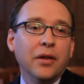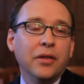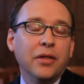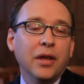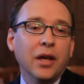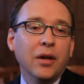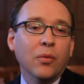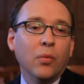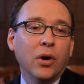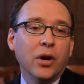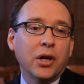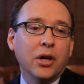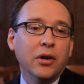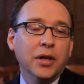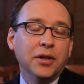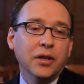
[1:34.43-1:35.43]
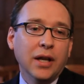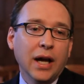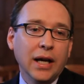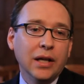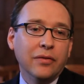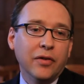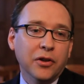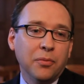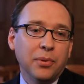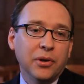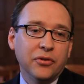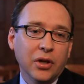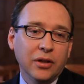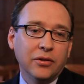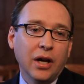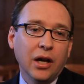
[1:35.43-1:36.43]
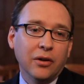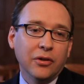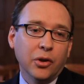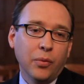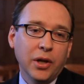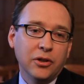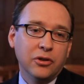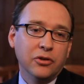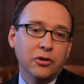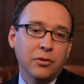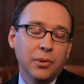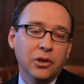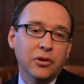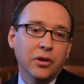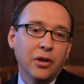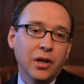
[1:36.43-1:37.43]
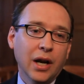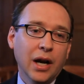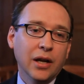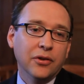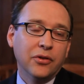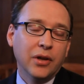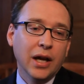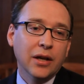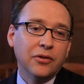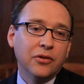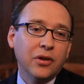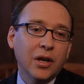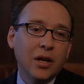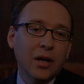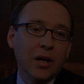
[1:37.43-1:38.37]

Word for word: the worker at the 95th percentile of the wage distribution in the United States.